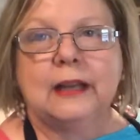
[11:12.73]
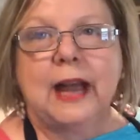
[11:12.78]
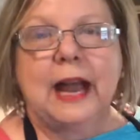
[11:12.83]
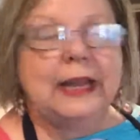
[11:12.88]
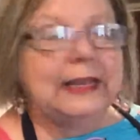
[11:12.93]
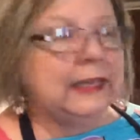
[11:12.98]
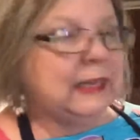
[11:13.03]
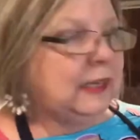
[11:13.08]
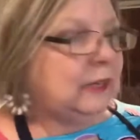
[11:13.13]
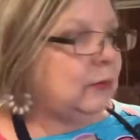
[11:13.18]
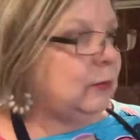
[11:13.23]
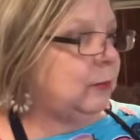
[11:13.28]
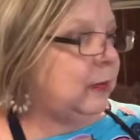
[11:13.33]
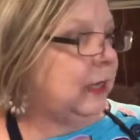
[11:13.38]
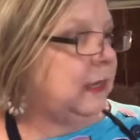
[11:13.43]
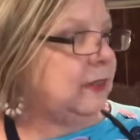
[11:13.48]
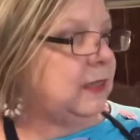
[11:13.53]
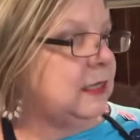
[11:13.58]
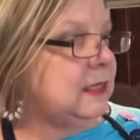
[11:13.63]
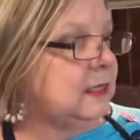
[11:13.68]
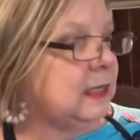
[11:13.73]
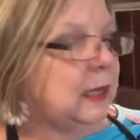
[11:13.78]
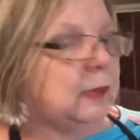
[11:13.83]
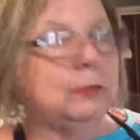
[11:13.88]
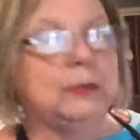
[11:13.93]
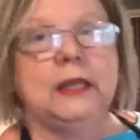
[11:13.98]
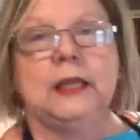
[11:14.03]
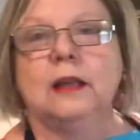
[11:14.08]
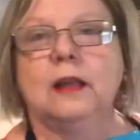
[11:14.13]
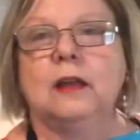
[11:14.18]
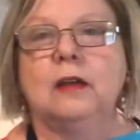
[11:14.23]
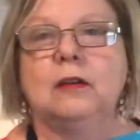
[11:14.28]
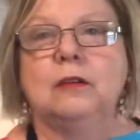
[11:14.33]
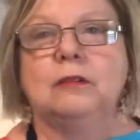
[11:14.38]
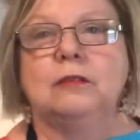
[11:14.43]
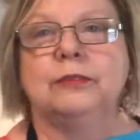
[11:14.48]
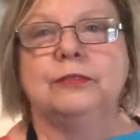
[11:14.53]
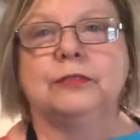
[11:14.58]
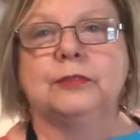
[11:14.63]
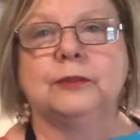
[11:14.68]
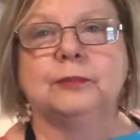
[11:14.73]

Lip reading: I can even make these like meatloaf.